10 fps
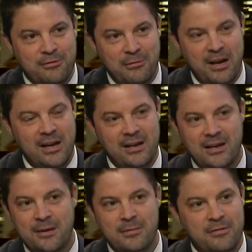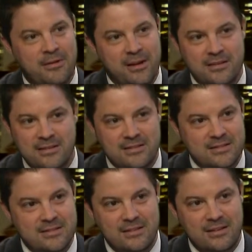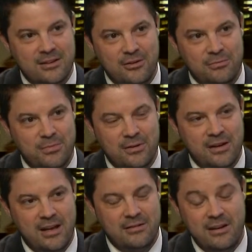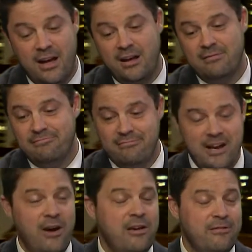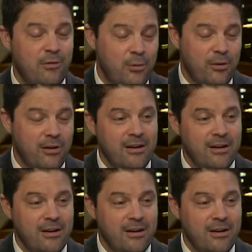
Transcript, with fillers: from A&M, the fact that he's you know not now a former